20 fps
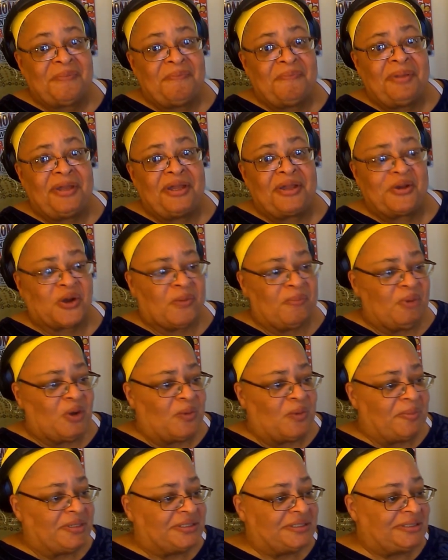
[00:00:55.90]
Big girl
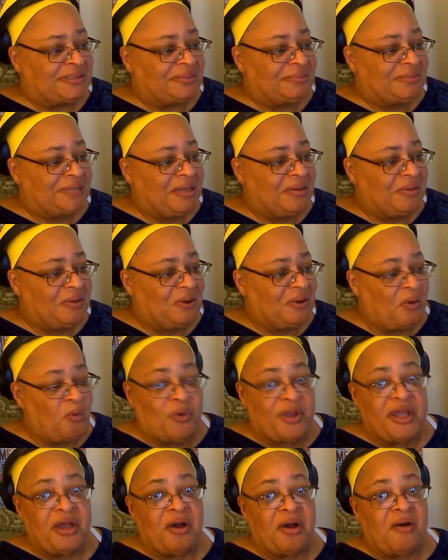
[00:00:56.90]
moments.
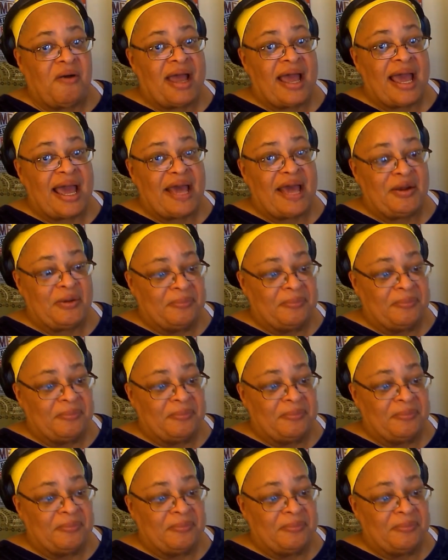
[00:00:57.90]
We all had